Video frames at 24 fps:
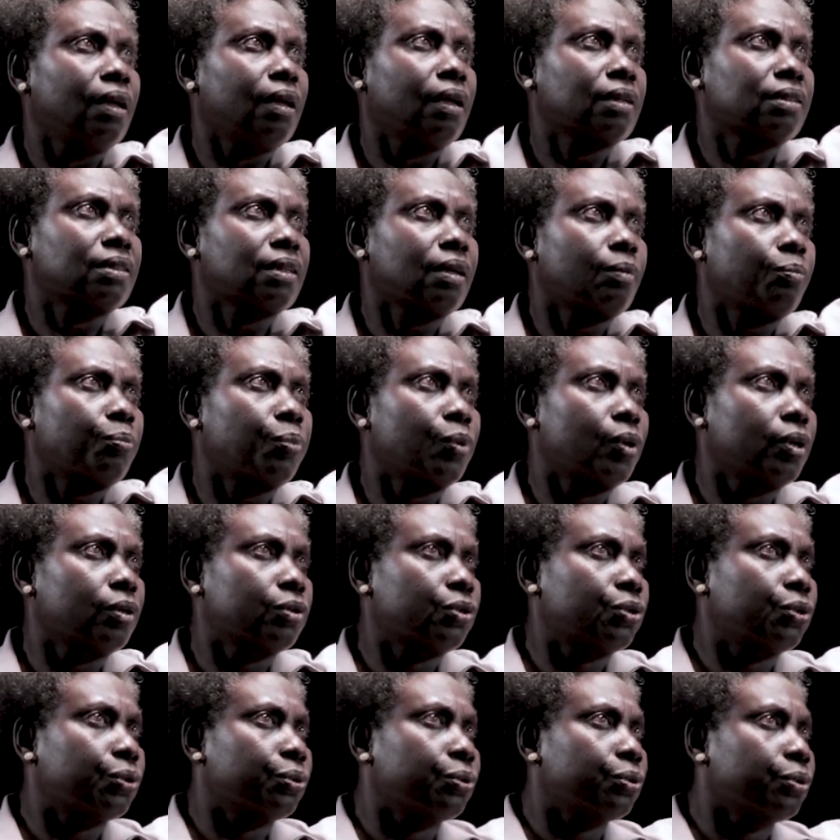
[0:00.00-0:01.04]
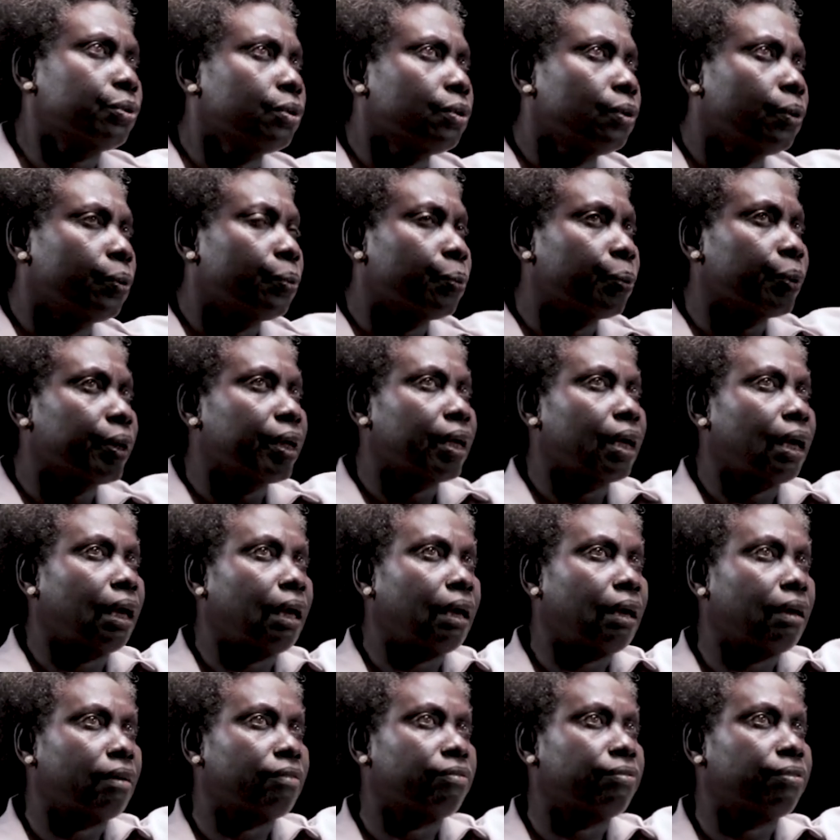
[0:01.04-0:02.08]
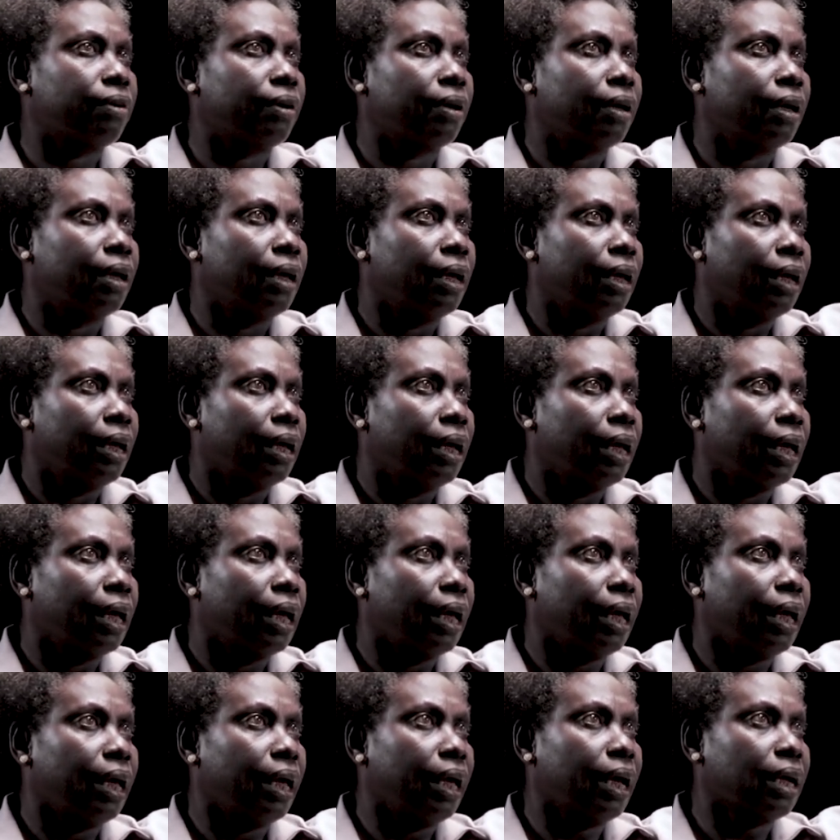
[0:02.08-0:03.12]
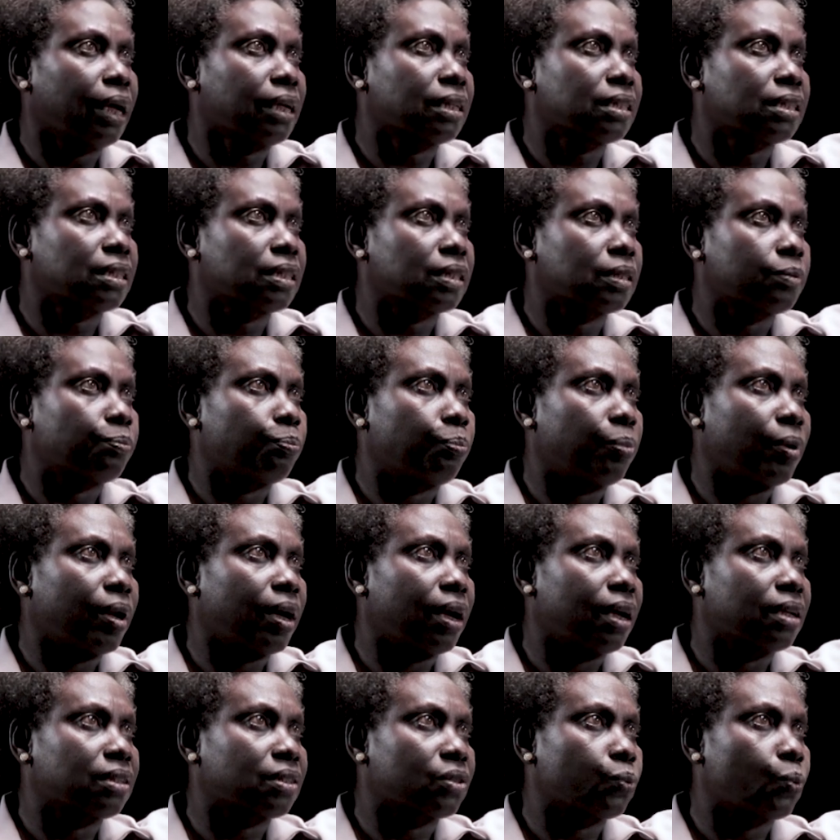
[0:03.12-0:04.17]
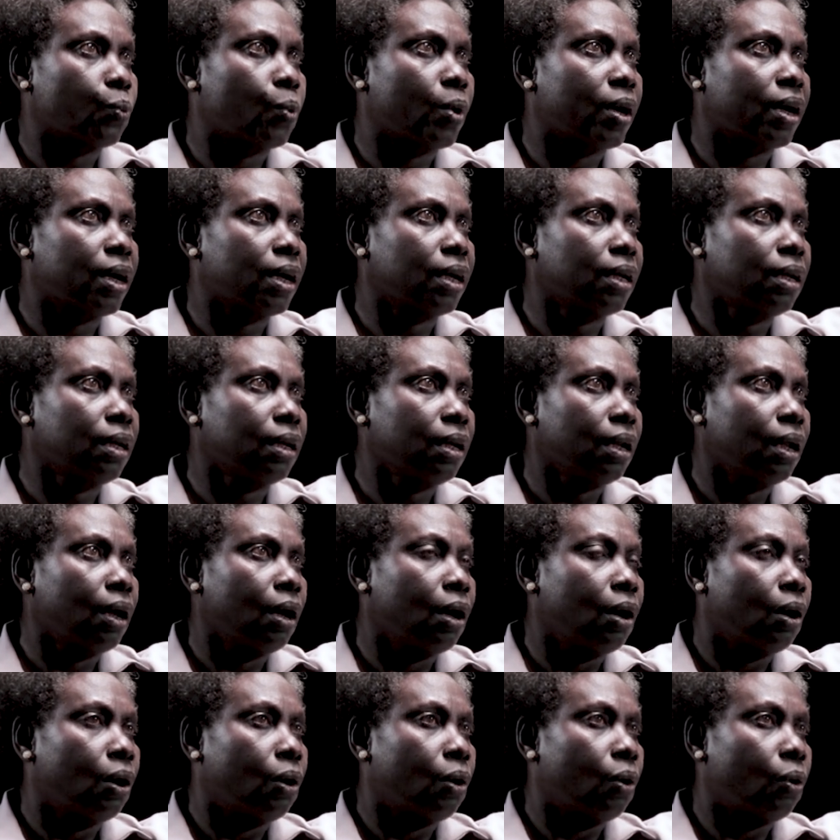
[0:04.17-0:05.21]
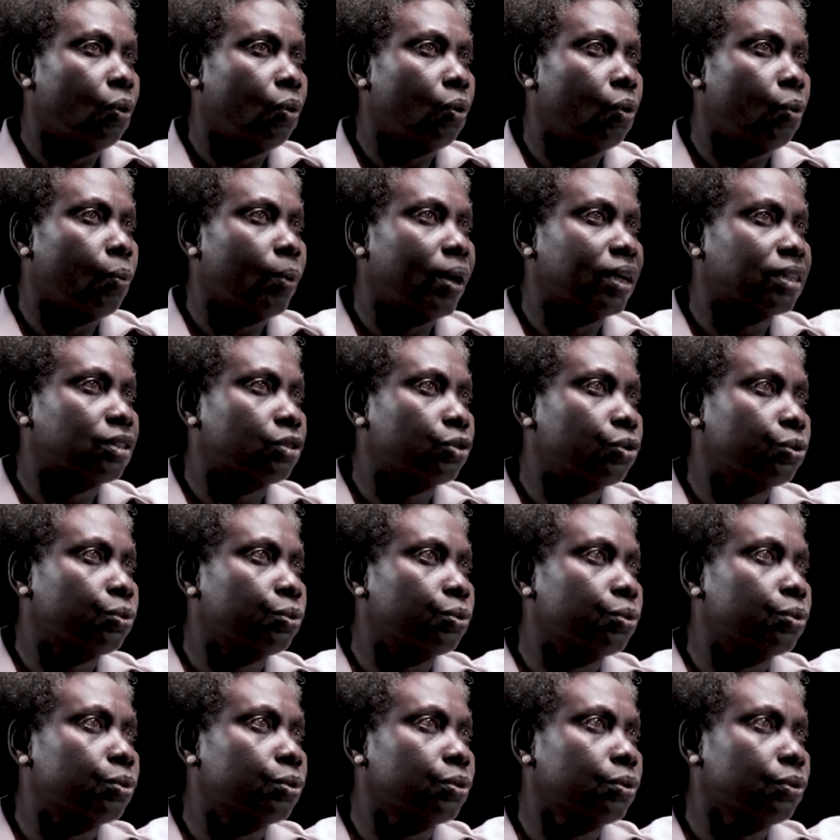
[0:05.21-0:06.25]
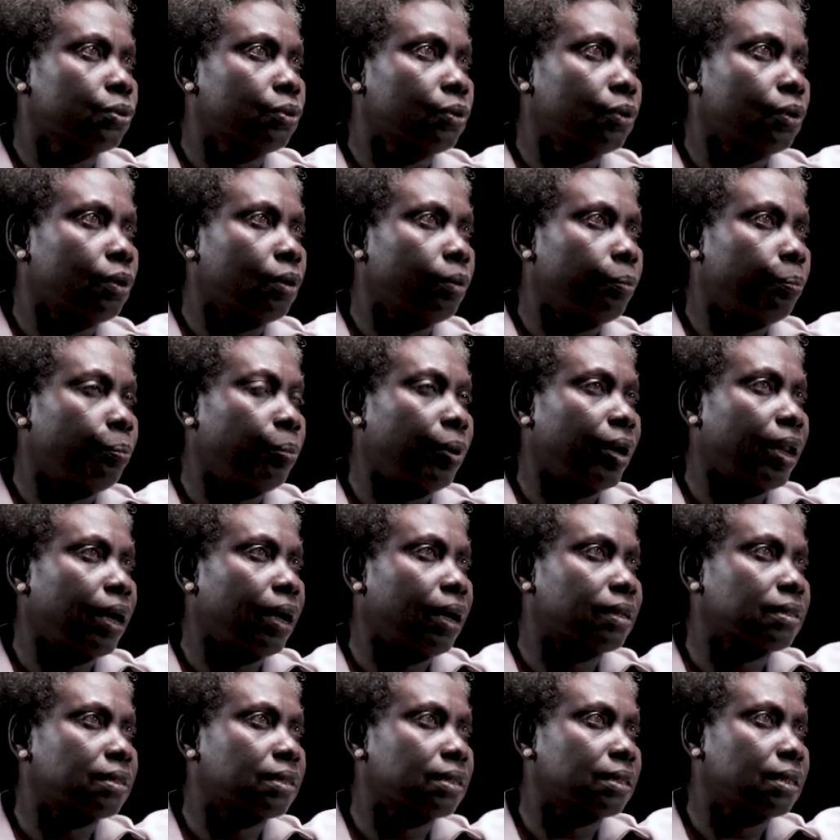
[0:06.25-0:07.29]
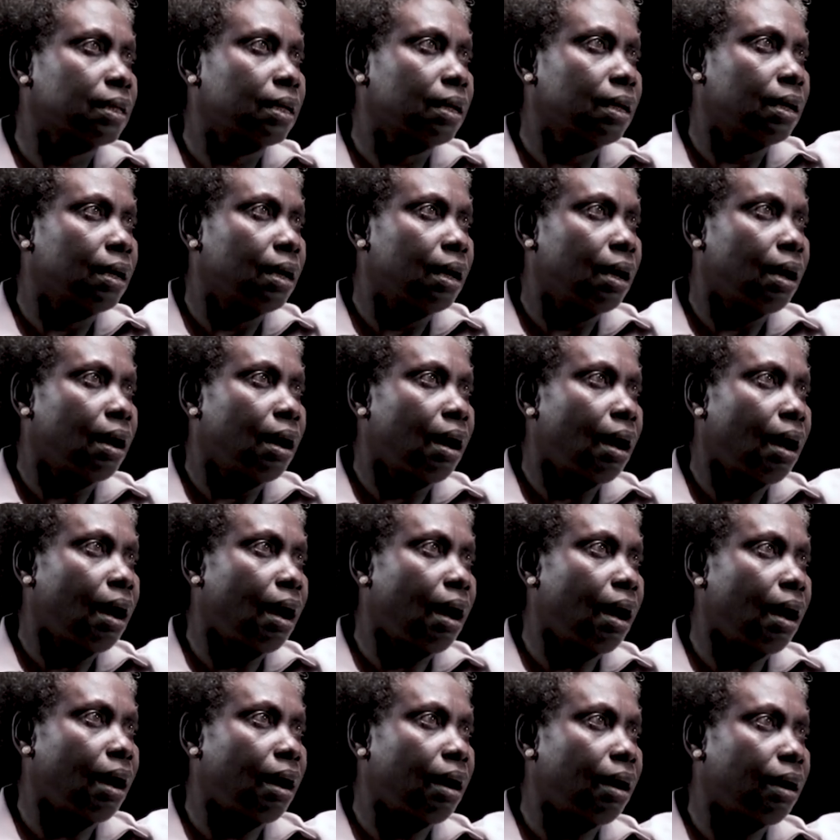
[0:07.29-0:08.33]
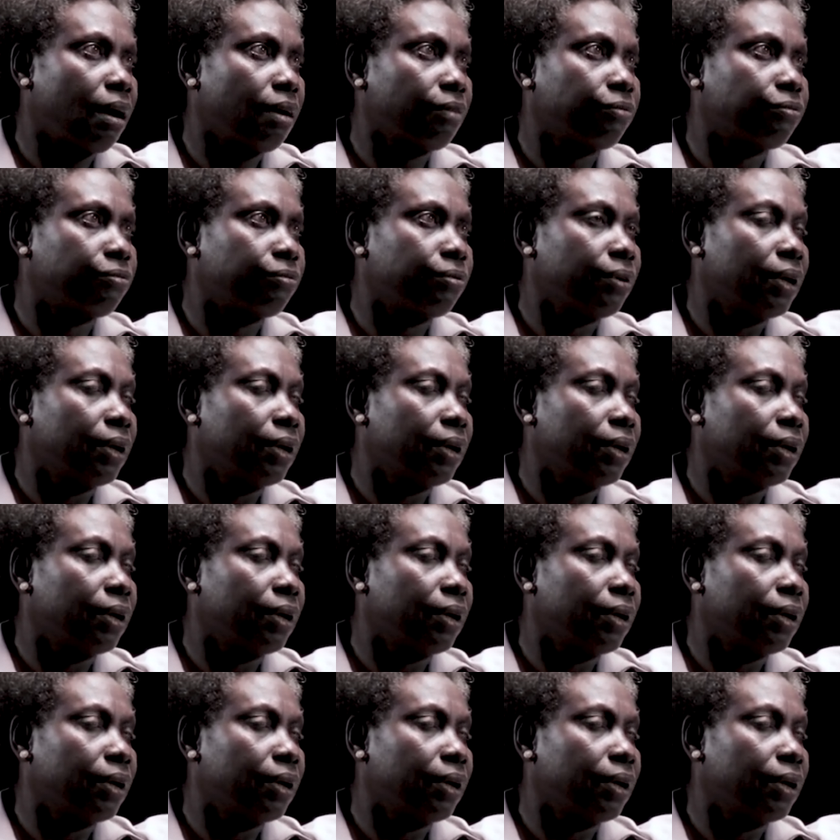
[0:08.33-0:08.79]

Example 2, we have x plus 1 over 2 plus half